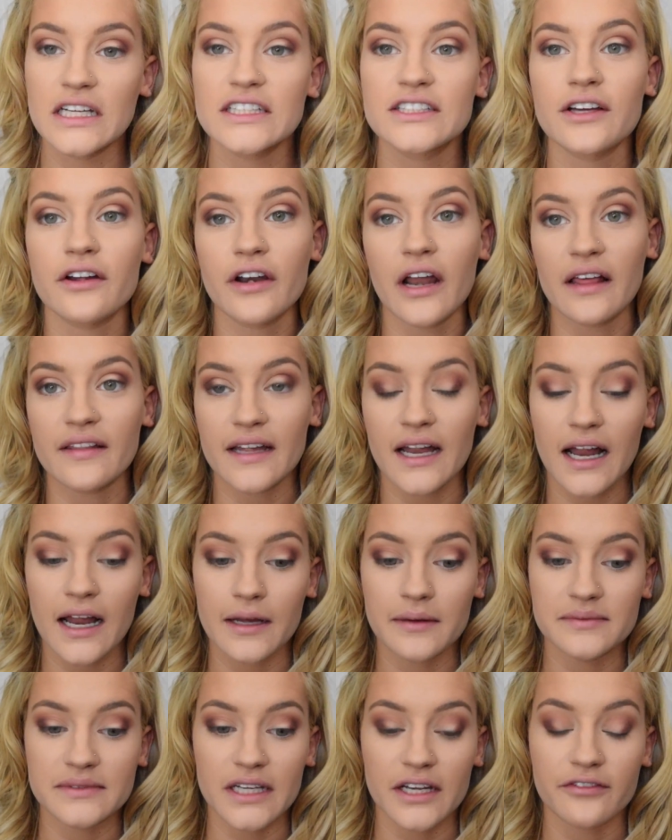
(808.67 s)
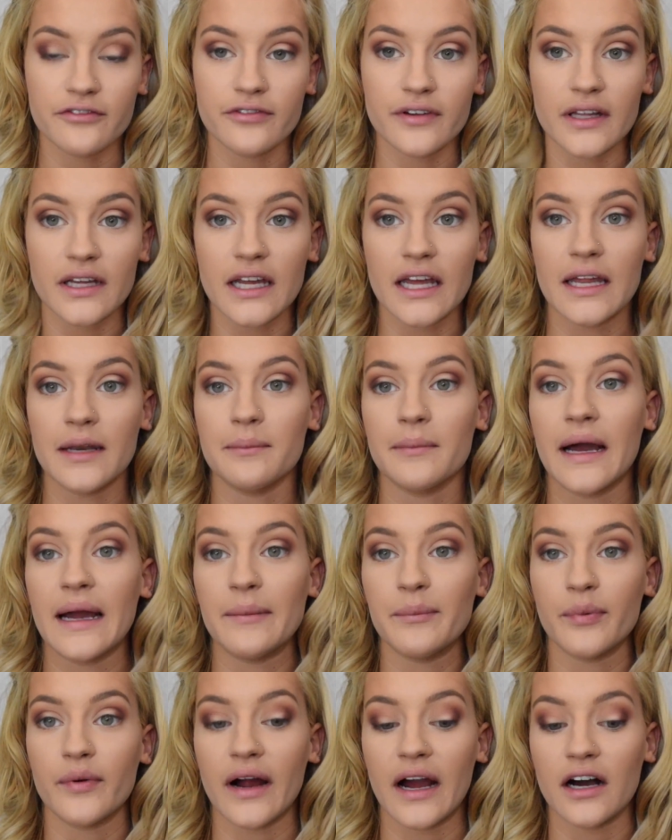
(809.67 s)
So now that I'm done filling in my
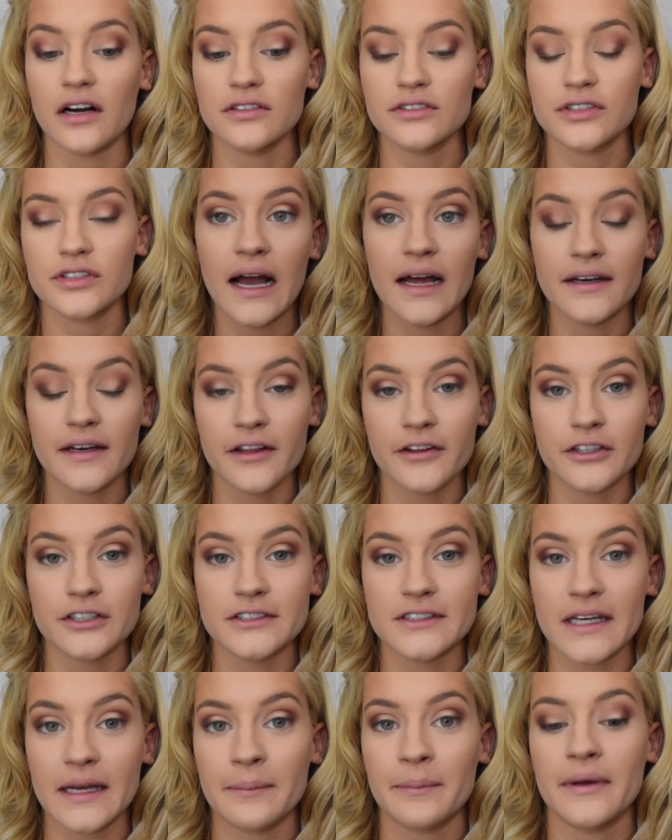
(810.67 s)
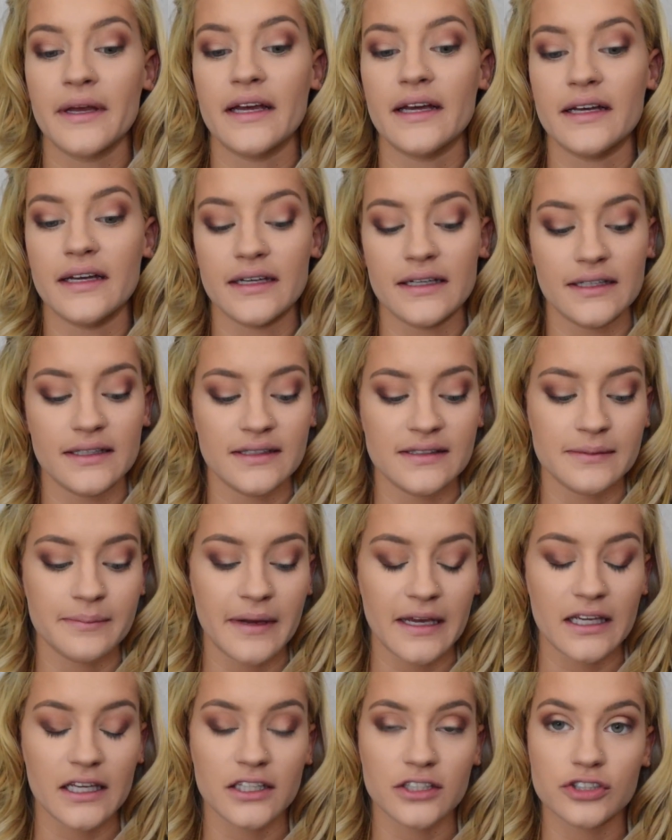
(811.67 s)
brows, another tip is
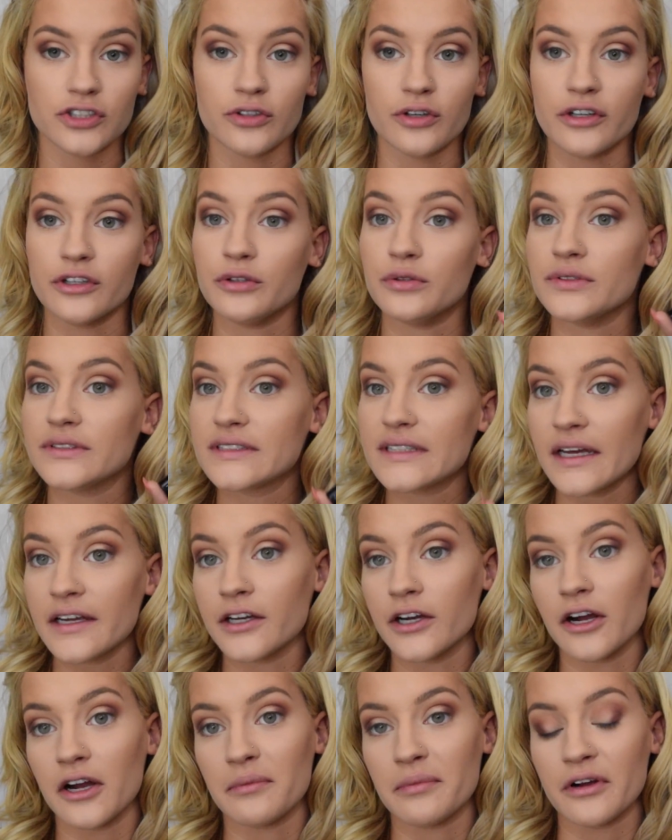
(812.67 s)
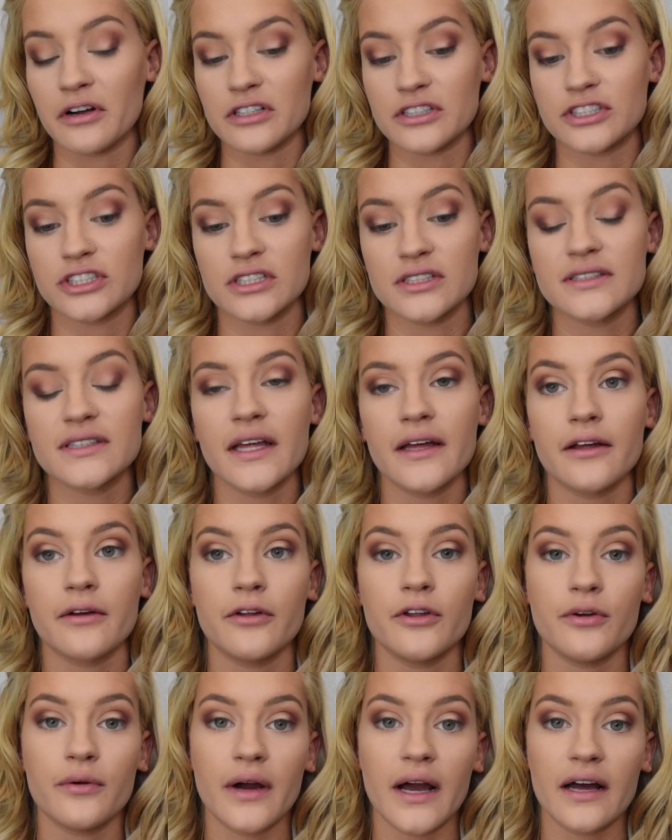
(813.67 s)
making sure you set your eyebrows. Just like
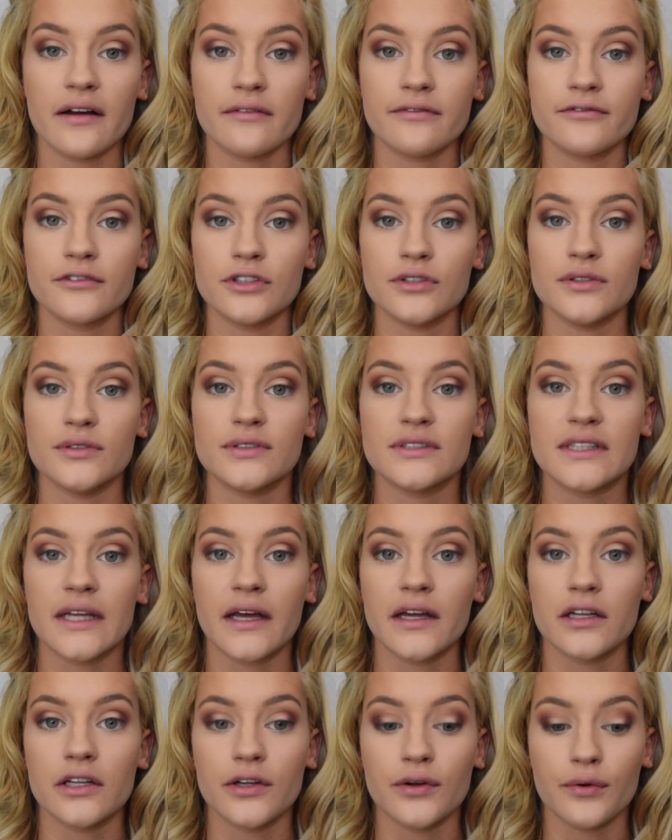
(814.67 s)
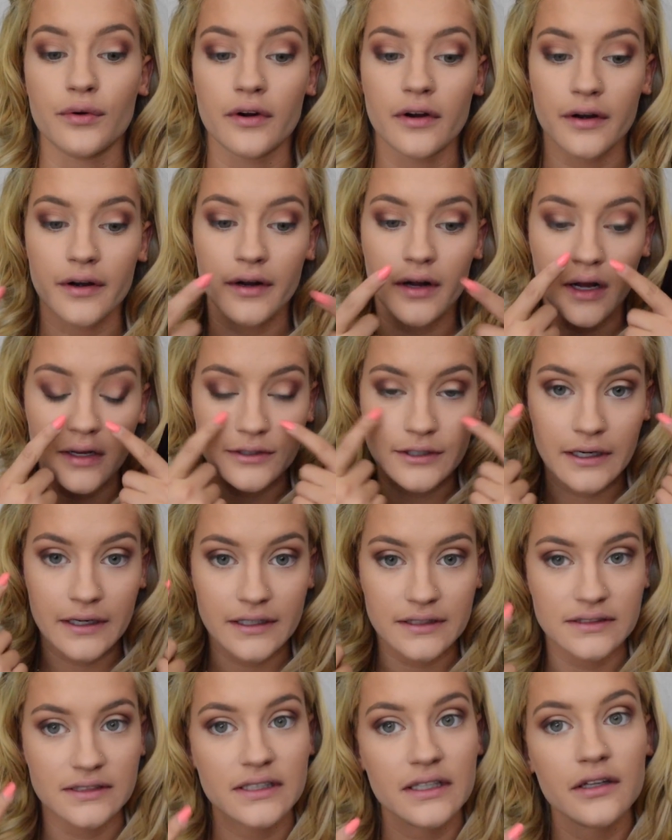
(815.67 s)
you have to set your under eye
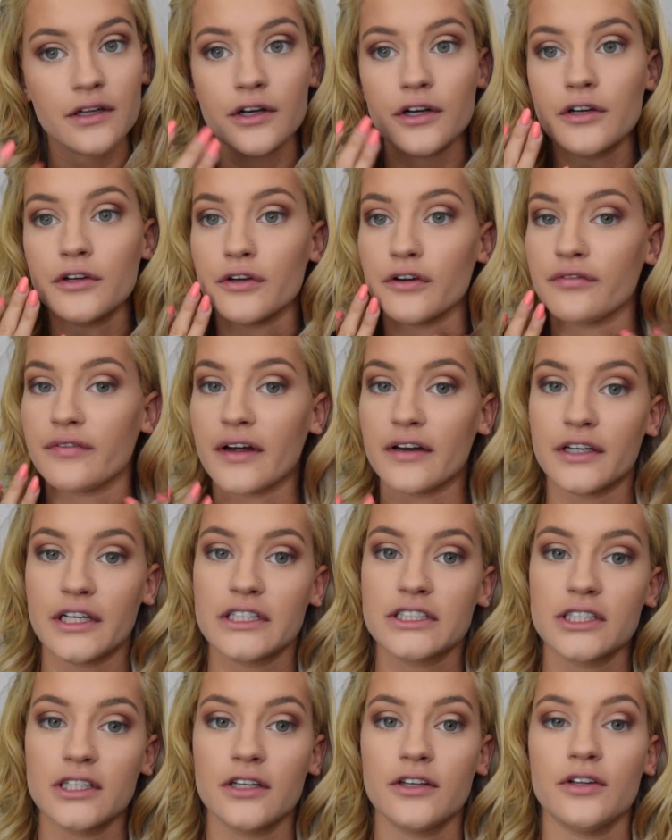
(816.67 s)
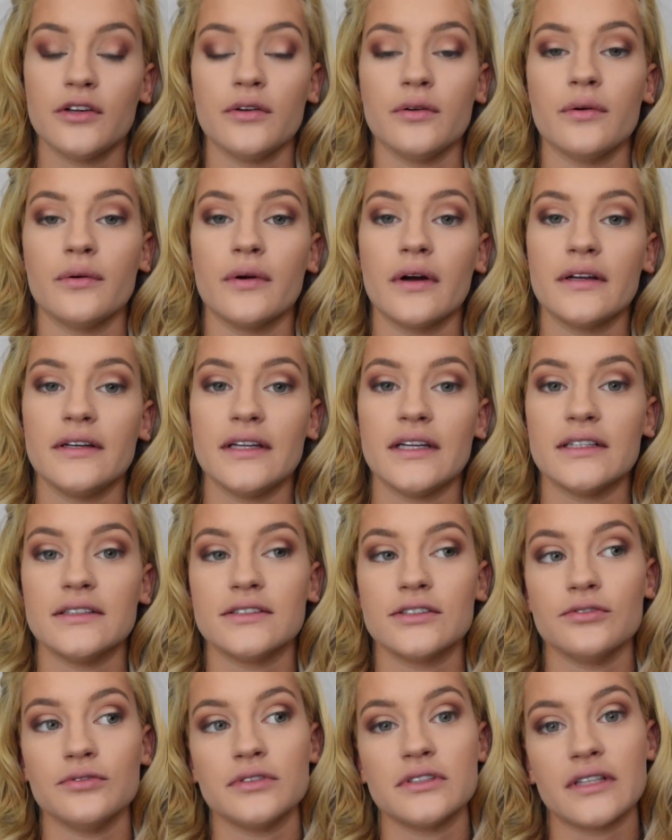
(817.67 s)
concealer, your foundation, you need
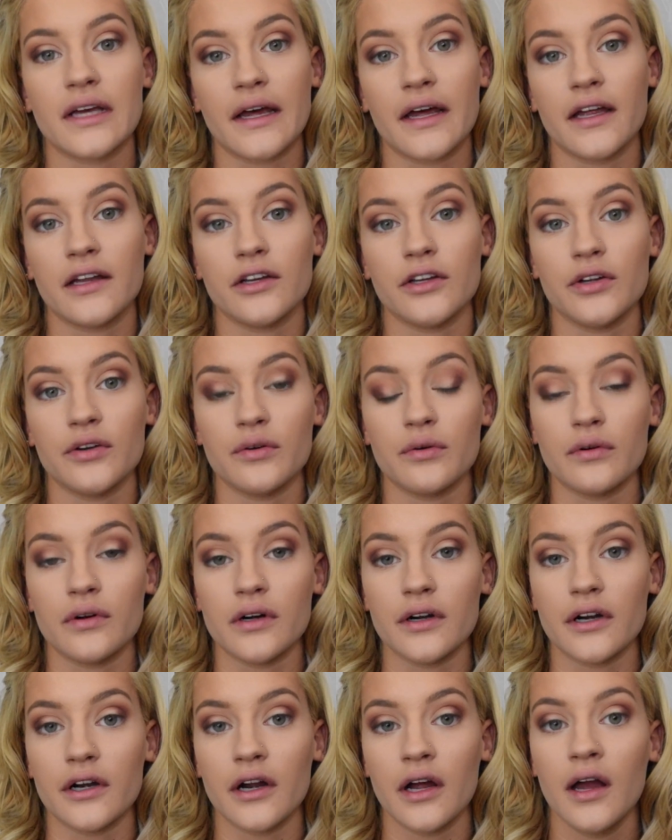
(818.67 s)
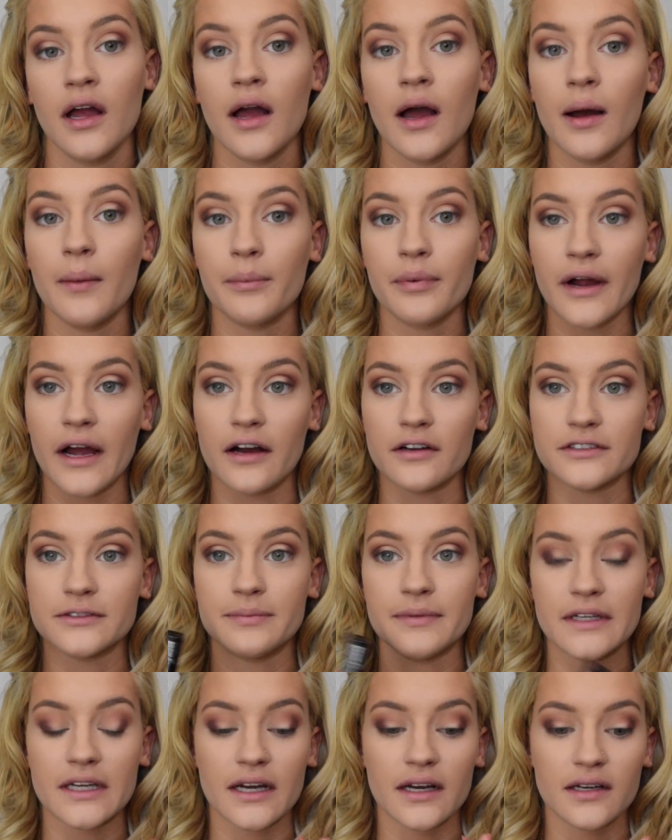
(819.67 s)
to set your brows
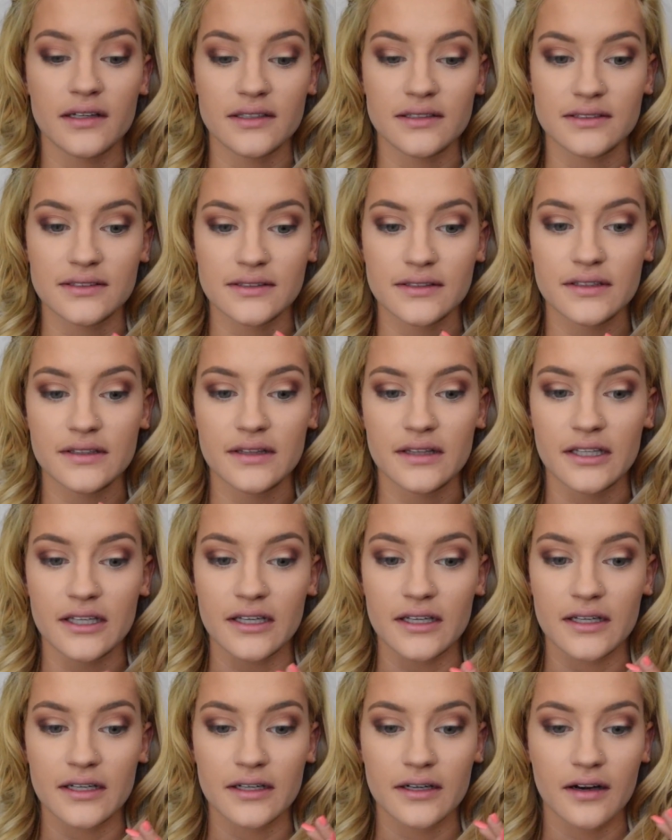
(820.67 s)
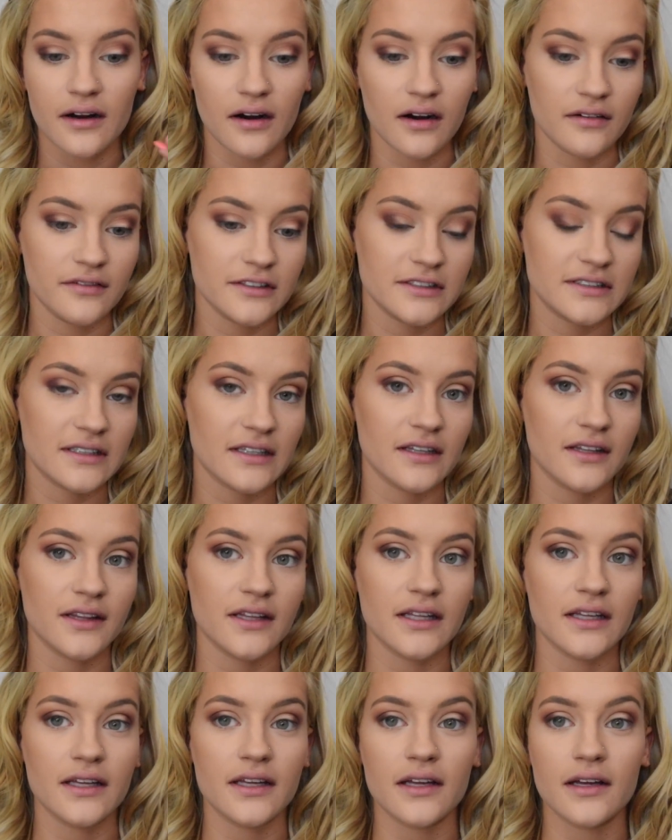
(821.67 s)
because obviously
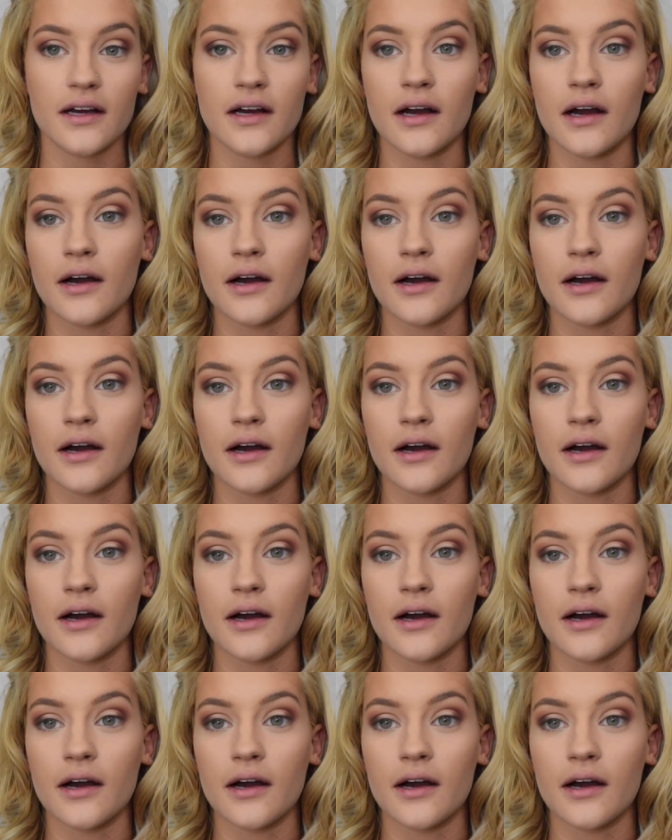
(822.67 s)
the